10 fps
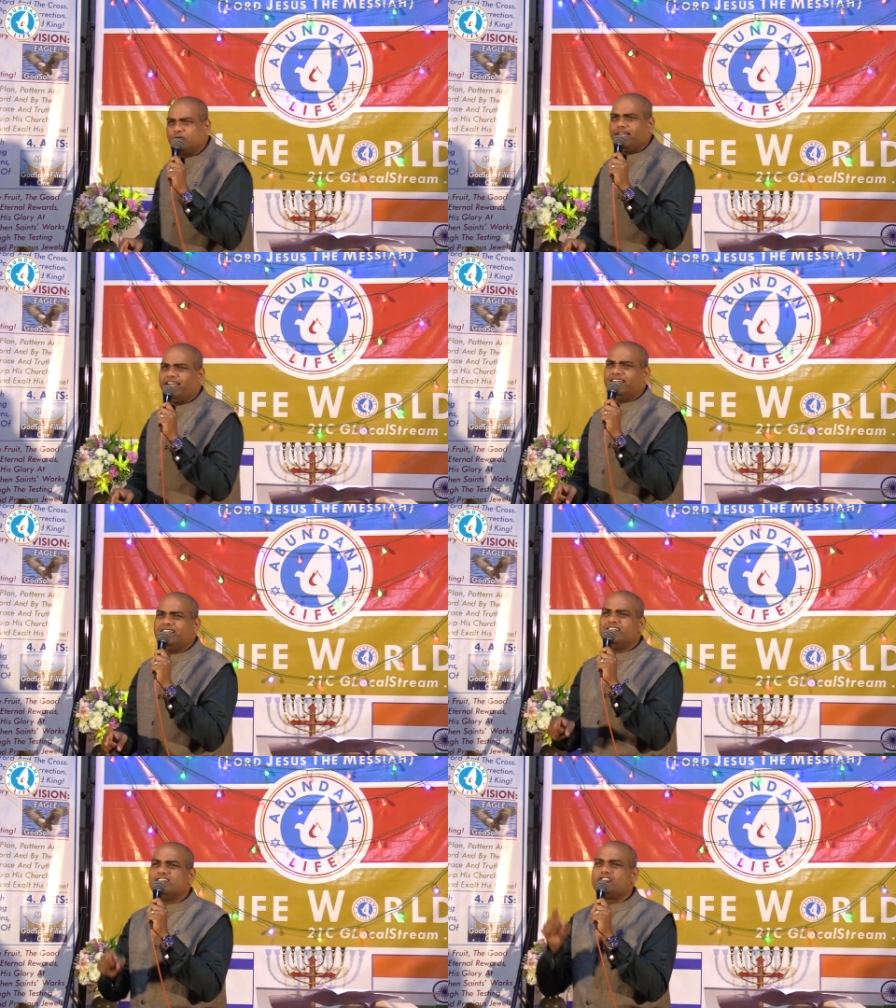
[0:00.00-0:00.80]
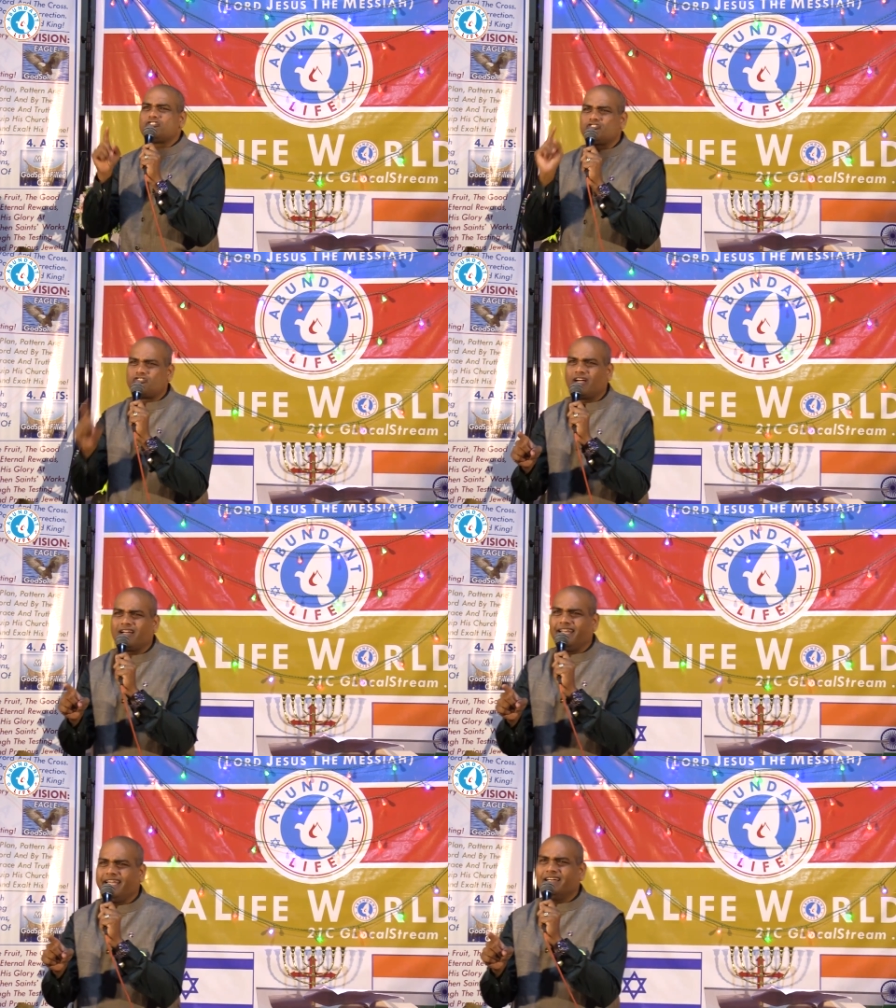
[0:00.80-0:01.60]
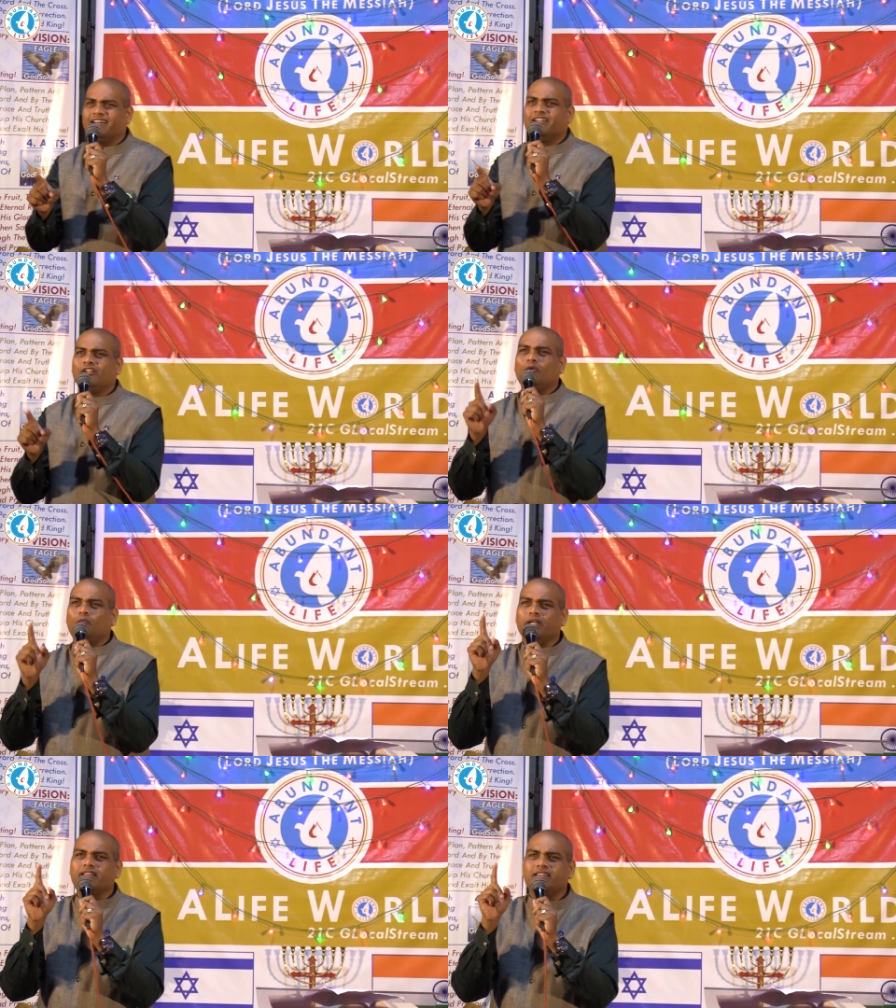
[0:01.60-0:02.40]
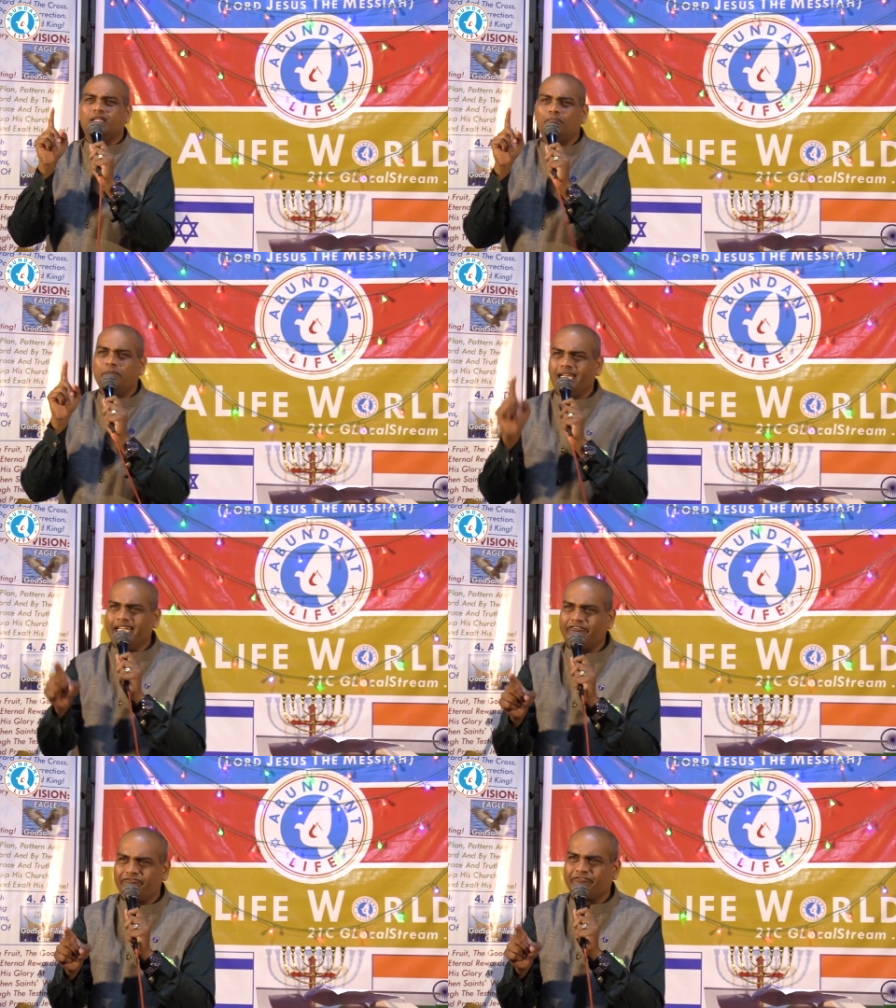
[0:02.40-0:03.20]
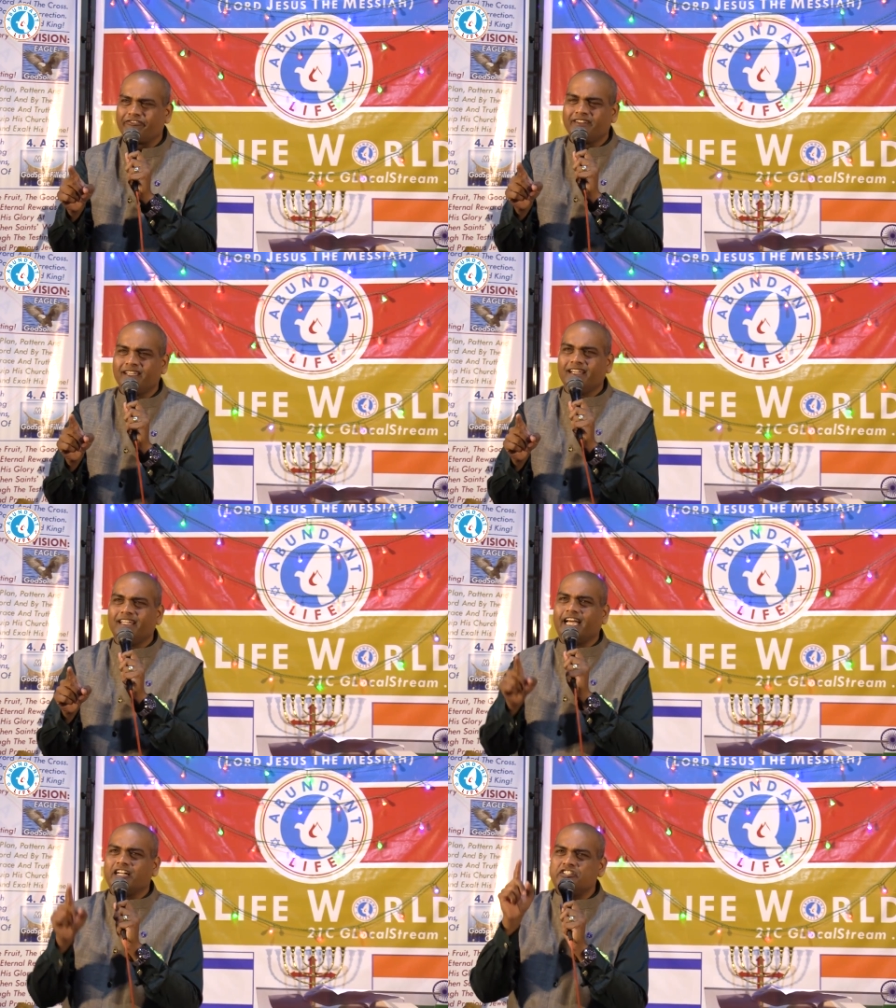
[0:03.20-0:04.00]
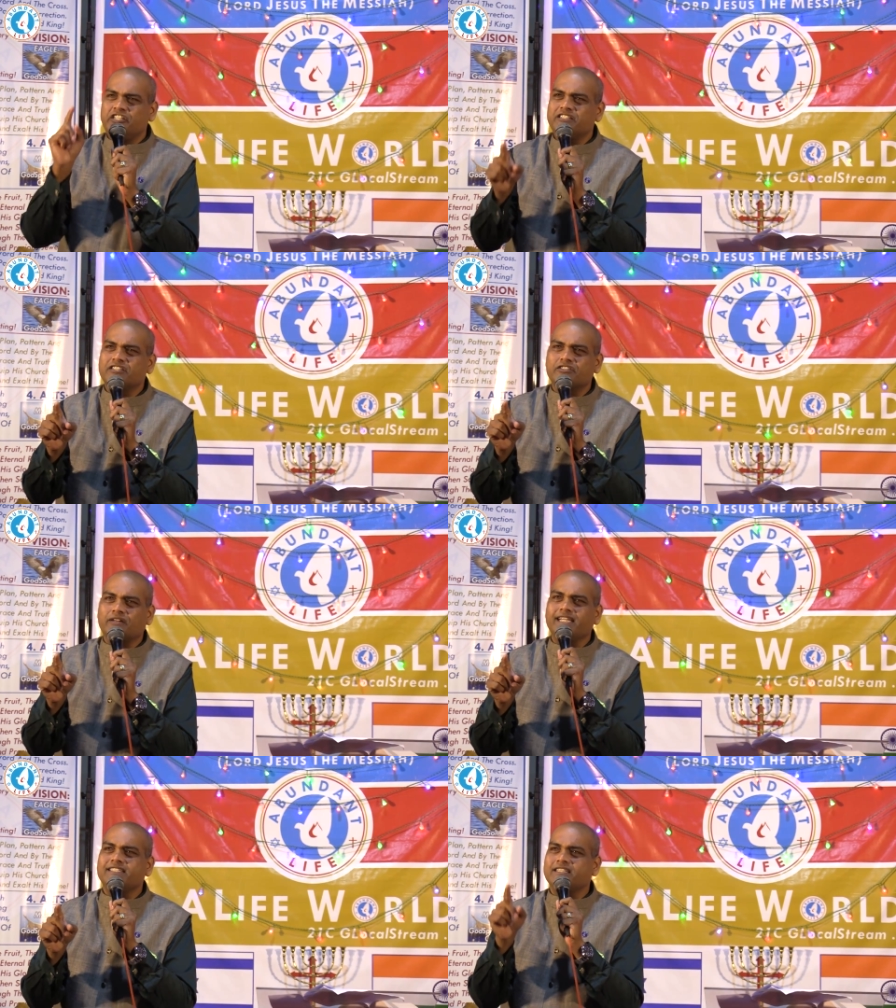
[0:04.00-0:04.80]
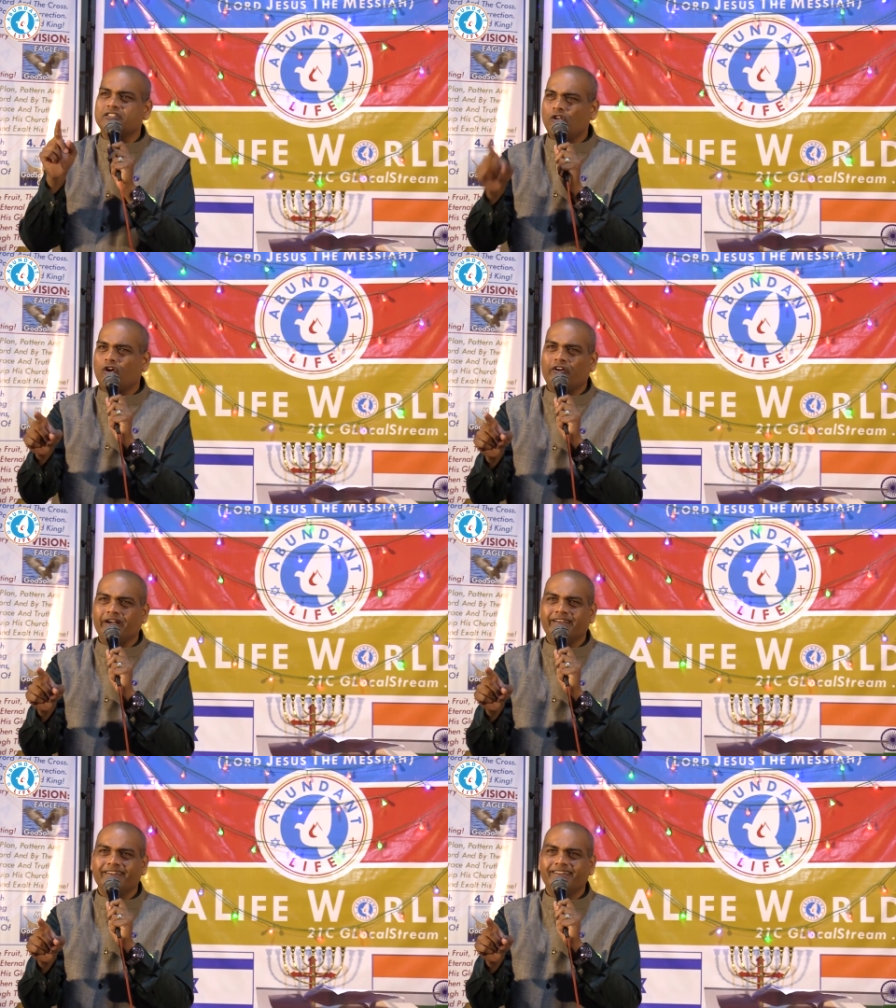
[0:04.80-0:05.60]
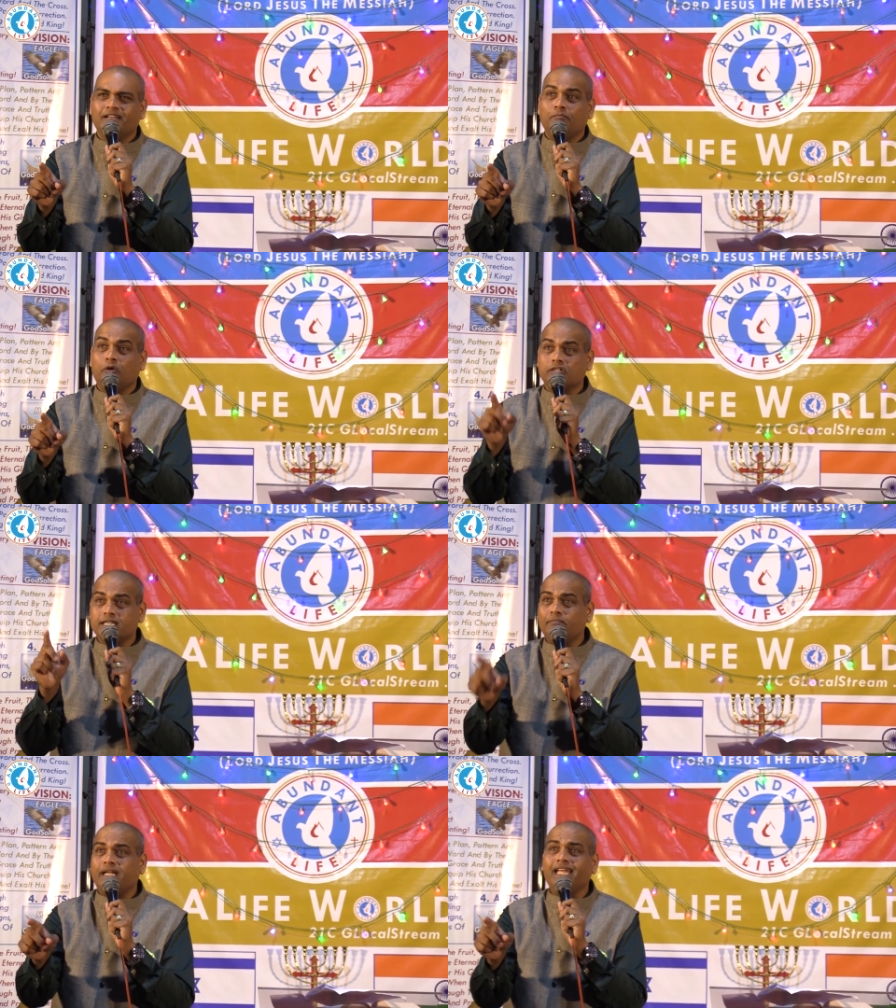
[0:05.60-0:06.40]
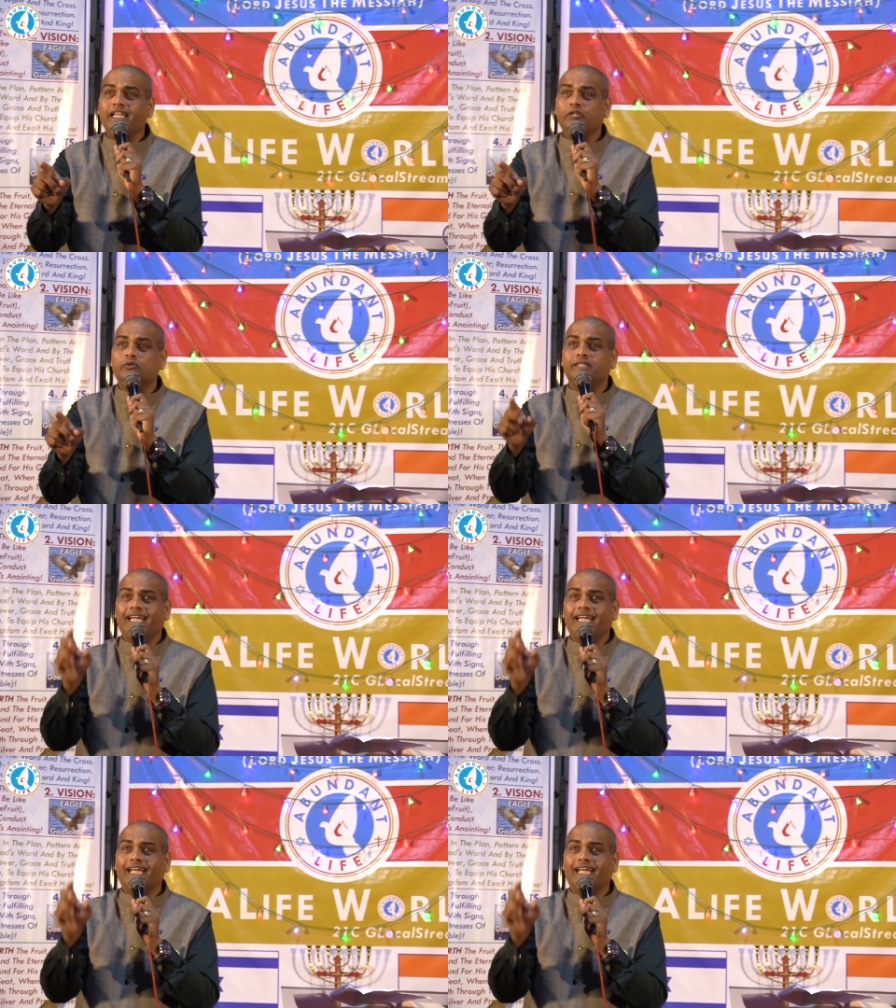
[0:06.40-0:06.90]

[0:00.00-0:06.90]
today struggling with the belief that Jesus Christ is Lord, because I'm telling you,